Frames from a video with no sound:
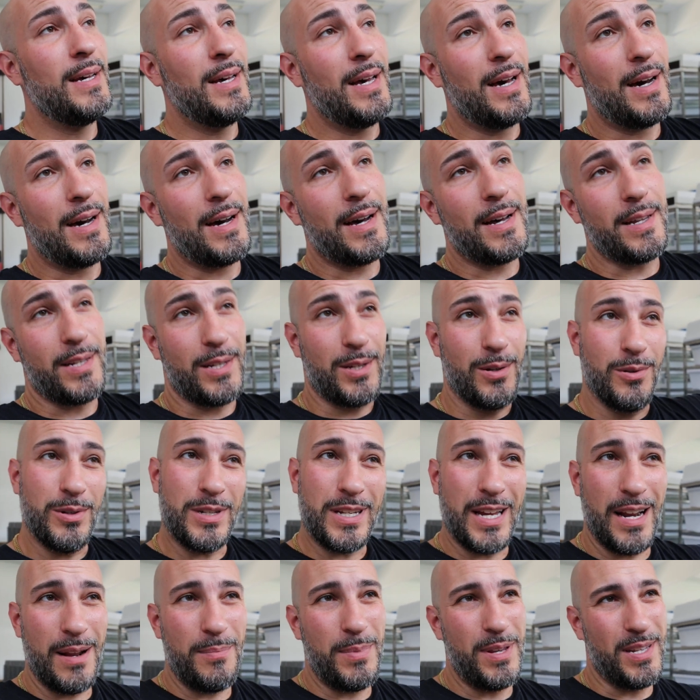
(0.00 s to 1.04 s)
Uh, so it's
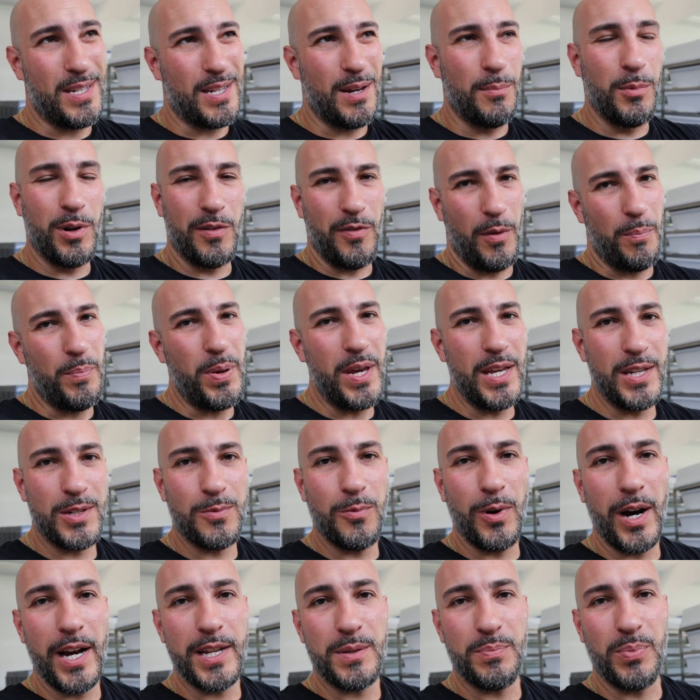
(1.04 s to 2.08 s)
gonna be somewhat of a
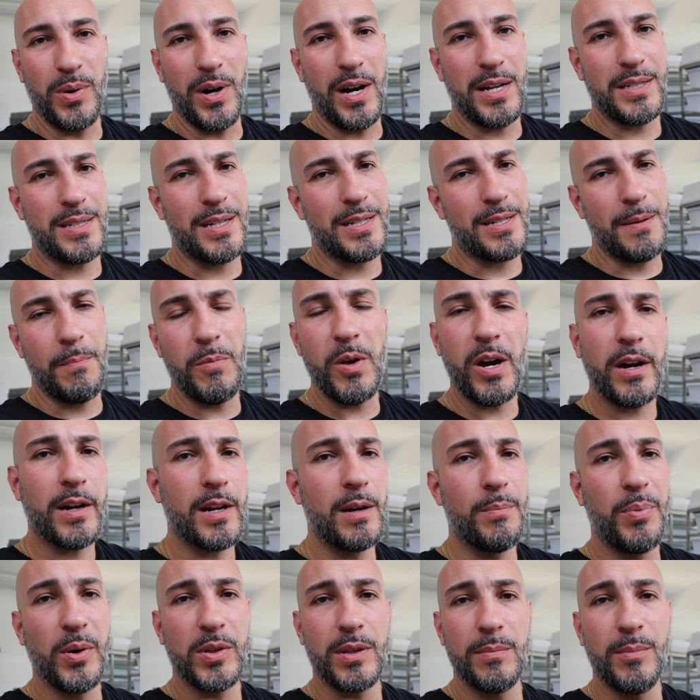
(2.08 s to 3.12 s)
piecewise process. I'm not gonna
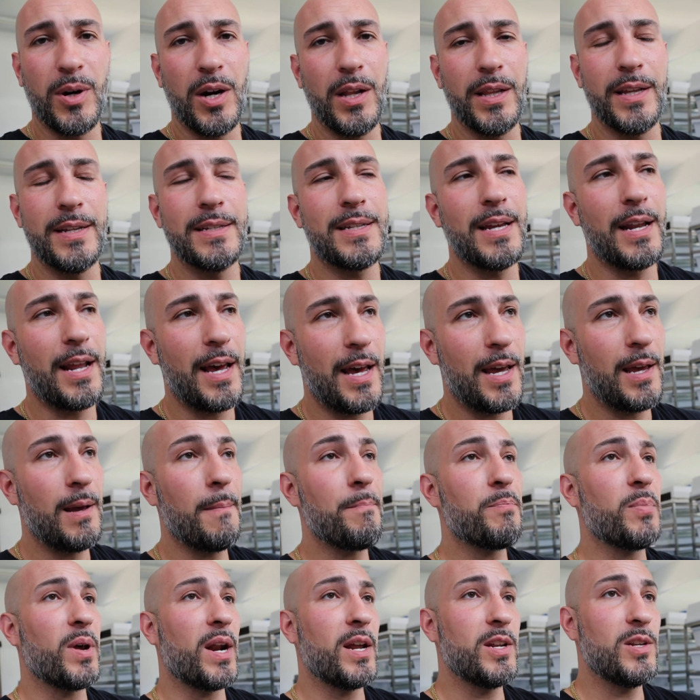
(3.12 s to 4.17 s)
put them all in today,
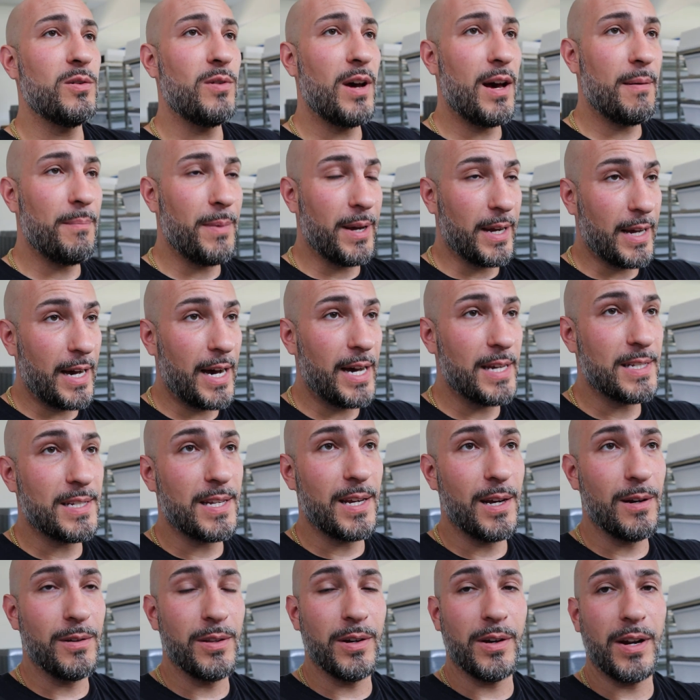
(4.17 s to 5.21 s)
but I do have my guys
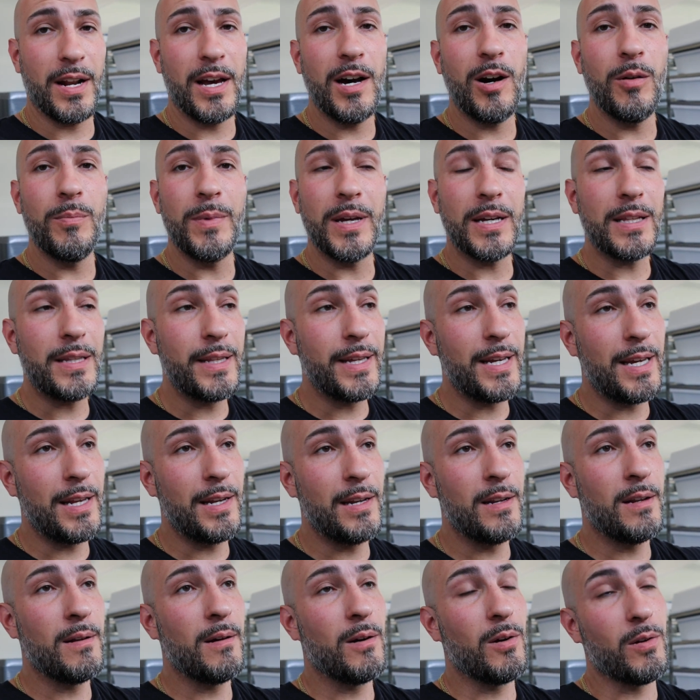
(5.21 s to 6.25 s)
here. They're gonna help me
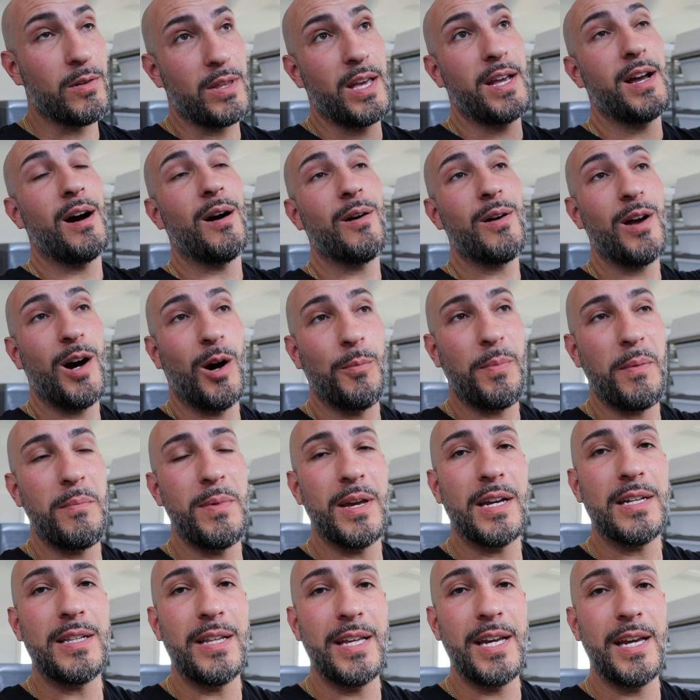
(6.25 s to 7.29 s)
clean, or they are helping me
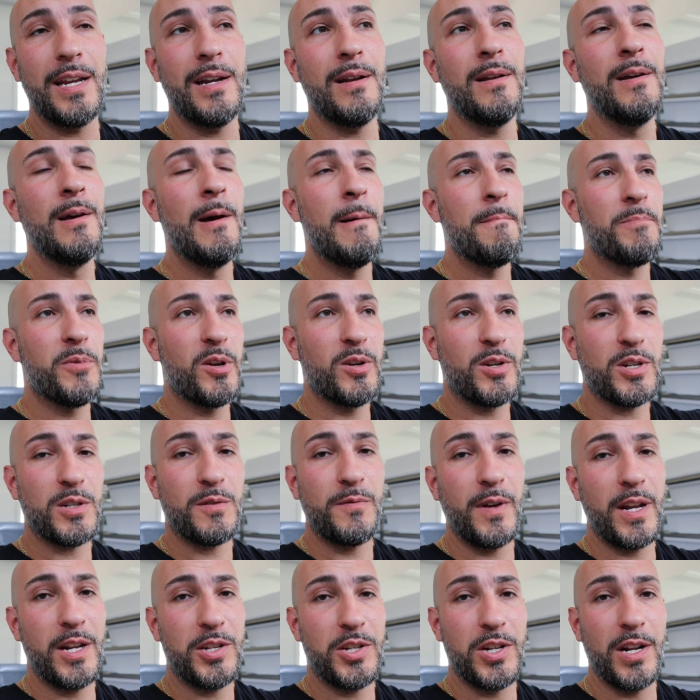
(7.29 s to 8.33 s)
clean. They're just
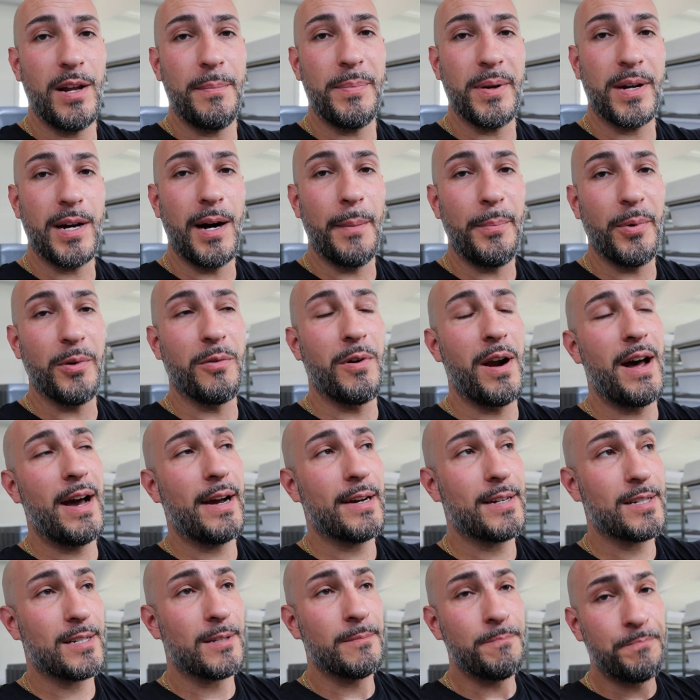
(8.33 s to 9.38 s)
finishing up a couple
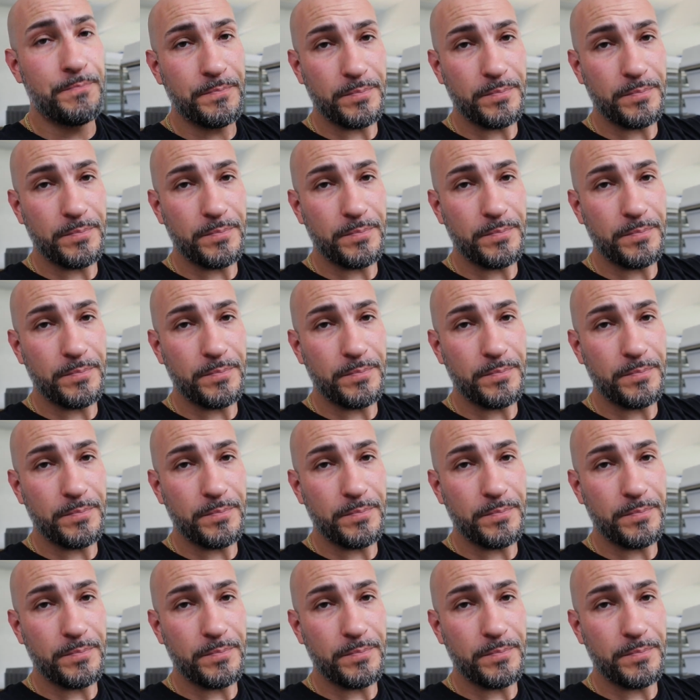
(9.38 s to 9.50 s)
racks.